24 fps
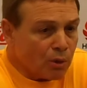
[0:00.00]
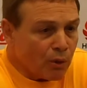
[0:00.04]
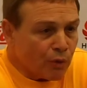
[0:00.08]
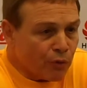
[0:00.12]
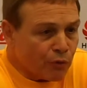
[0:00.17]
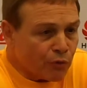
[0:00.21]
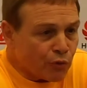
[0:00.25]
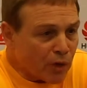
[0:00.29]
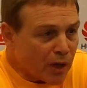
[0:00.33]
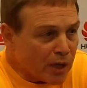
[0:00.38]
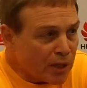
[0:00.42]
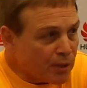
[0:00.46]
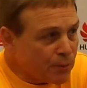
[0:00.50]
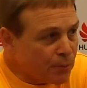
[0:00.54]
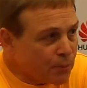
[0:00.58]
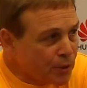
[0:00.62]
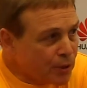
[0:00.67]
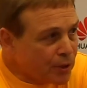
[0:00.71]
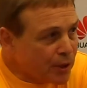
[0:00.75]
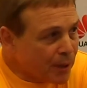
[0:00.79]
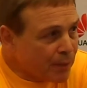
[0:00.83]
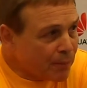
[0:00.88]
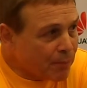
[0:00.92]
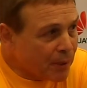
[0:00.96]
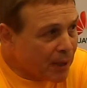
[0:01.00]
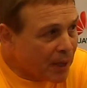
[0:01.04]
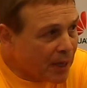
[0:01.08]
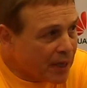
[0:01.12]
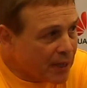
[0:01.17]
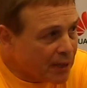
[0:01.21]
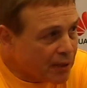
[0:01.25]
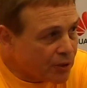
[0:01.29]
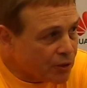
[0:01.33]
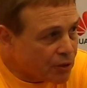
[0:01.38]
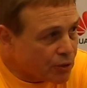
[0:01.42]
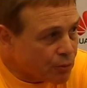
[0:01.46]
Well, we've tried to put that
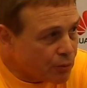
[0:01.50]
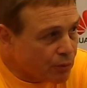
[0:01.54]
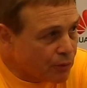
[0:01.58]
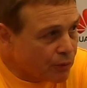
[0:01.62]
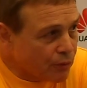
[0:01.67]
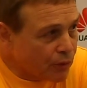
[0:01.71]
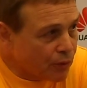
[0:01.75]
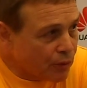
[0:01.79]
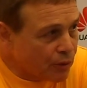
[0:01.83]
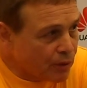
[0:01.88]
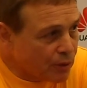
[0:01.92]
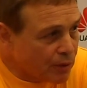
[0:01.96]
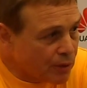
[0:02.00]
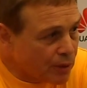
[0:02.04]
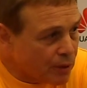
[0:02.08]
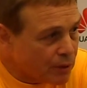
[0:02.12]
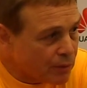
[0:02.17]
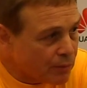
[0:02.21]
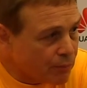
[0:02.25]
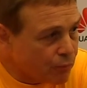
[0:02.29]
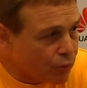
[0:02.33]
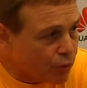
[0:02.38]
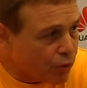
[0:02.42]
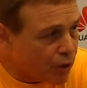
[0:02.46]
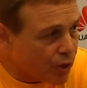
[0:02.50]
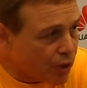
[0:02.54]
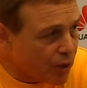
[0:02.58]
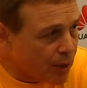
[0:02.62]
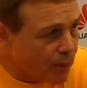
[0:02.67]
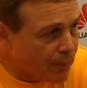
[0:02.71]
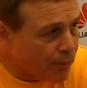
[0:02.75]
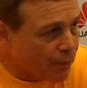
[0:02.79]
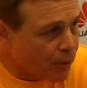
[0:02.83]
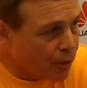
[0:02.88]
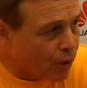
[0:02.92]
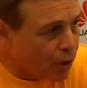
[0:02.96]
behind us. We've only brought
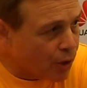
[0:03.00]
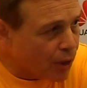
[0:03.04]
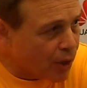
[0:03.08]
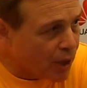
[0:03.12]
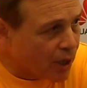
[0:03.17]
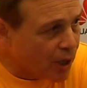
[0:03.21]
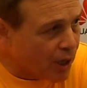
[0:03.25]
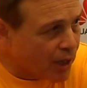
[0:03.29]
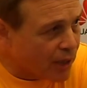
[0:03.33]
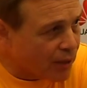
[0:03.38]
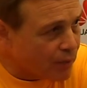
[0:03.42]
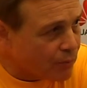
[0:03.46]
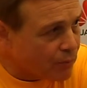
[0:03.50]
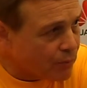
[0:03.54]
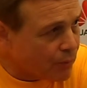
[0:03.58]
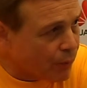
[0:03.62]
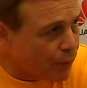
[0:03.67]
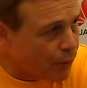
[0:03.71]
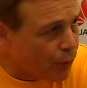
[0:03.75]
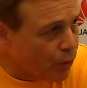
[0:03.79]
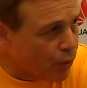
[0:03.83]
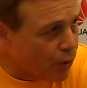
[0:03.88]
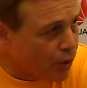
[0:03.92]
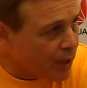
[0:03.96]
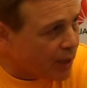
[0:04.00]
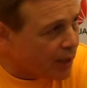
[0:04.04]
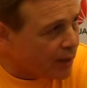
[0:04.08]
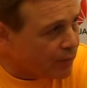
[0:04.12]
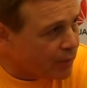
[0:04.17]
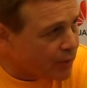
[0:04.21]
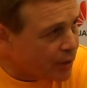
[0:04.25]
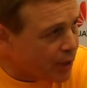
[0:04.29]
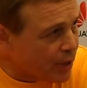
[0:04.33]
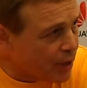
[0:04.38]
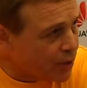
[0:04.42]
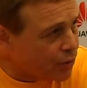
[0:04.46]
it up early on when we all
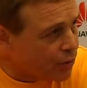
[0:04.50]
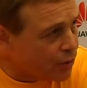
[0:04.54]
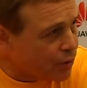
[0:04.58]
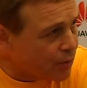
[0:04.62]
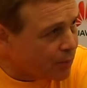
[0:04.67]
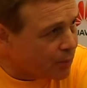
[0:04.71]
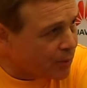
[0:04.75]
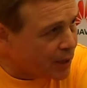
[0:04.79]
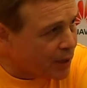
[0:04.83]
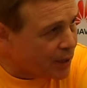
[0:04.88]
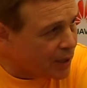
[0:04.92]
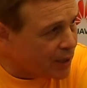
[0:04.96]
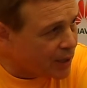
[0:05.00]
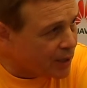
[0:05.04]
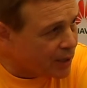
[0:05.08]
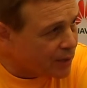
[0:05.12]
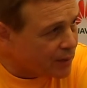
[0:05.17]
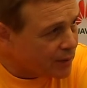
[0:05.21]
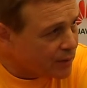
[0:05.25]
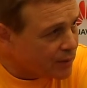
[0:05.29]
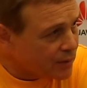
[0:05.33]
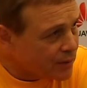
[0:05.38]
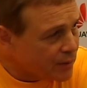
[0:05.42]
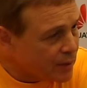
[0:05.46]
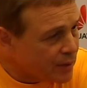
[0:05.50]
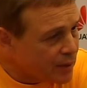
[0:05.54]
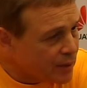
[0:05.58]
came together in the beginning.